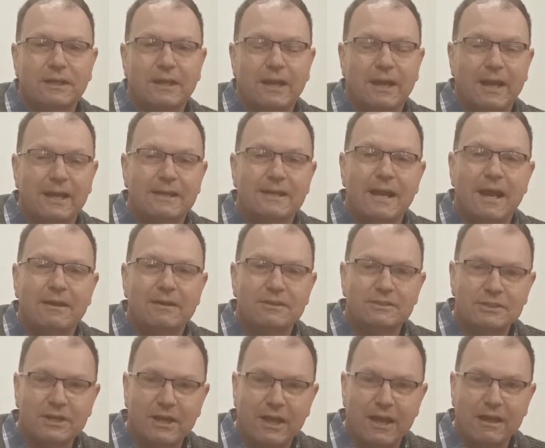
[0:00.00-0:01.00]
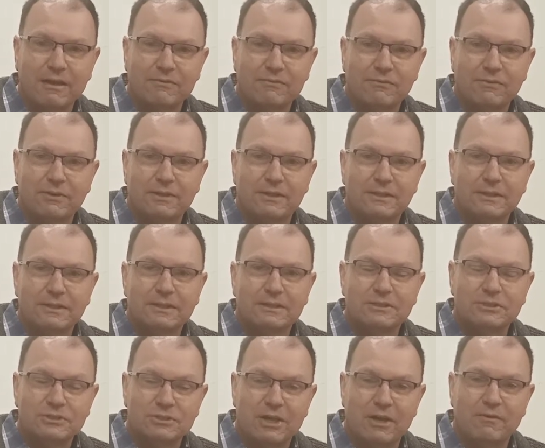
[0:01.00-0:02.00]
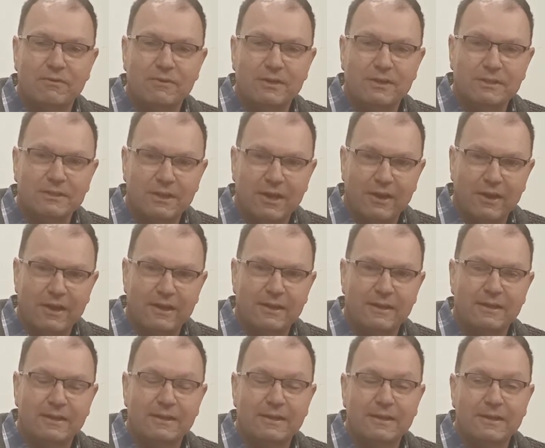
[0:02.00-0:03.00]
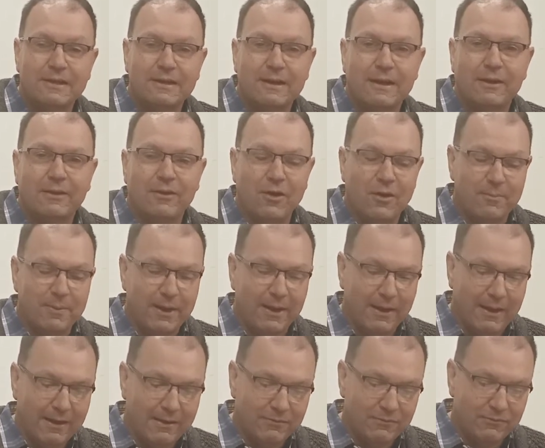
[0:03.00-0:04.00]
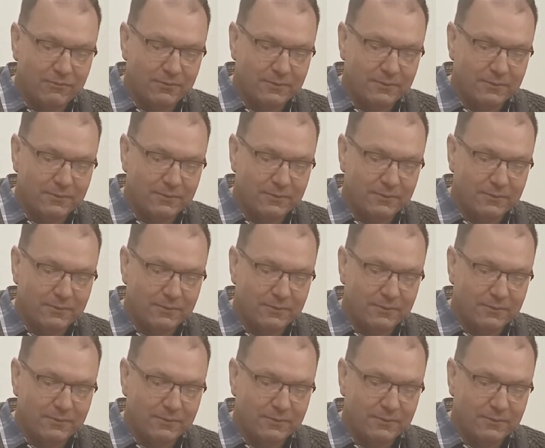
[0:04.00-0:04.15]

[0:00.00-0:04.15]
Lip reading: laid down his life and suffered and died on our behalf.